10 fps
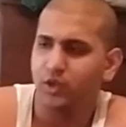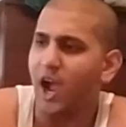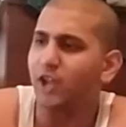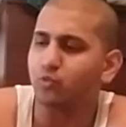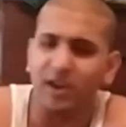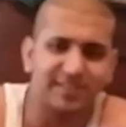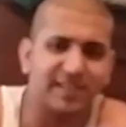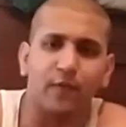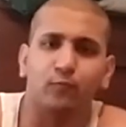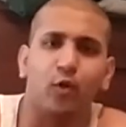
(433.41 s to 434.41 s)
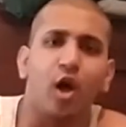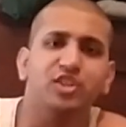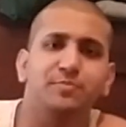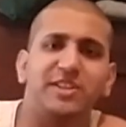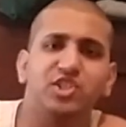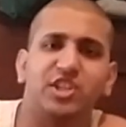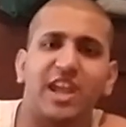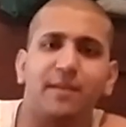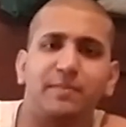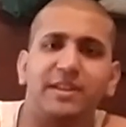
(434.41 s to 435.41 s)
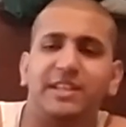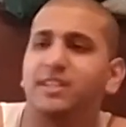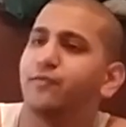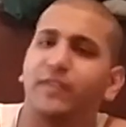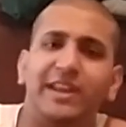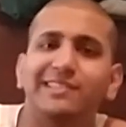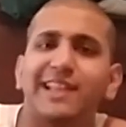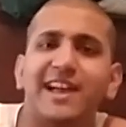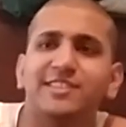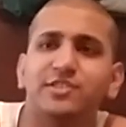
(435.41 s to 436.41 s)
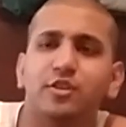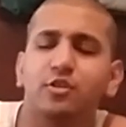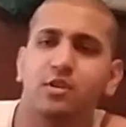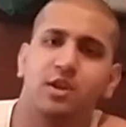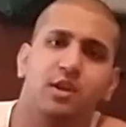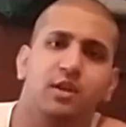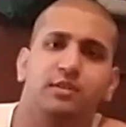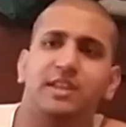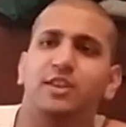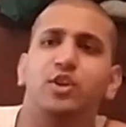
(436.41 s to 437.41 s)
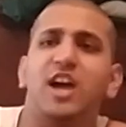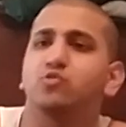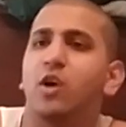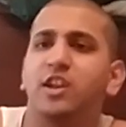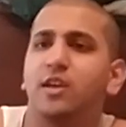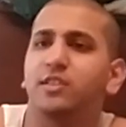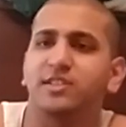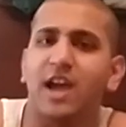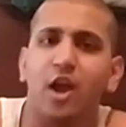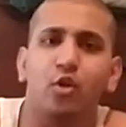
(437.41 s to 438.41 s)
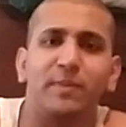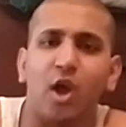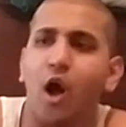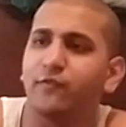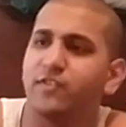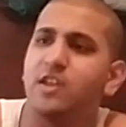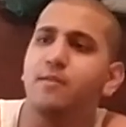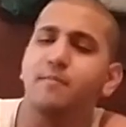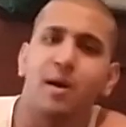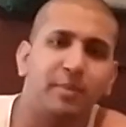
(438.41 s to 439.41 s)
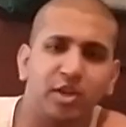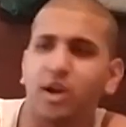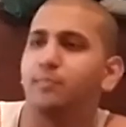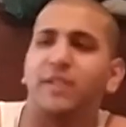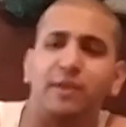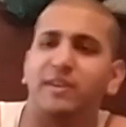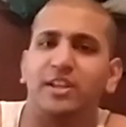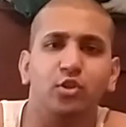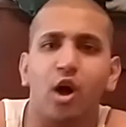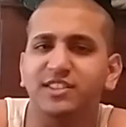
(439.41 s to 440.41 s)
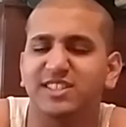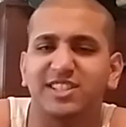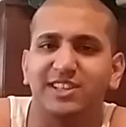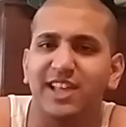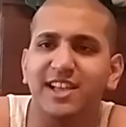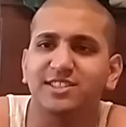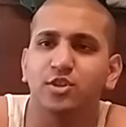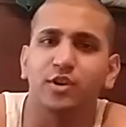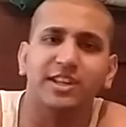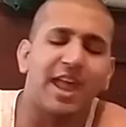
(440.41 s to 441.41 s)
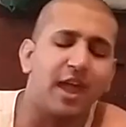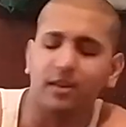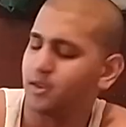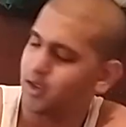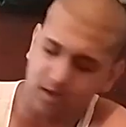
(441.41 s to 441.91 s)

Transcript: You guys want Seth Rollins to be champion, he defeated Lesnar. Then you guys want him, the title to be off him, but you complain when he lost to Lesnar again.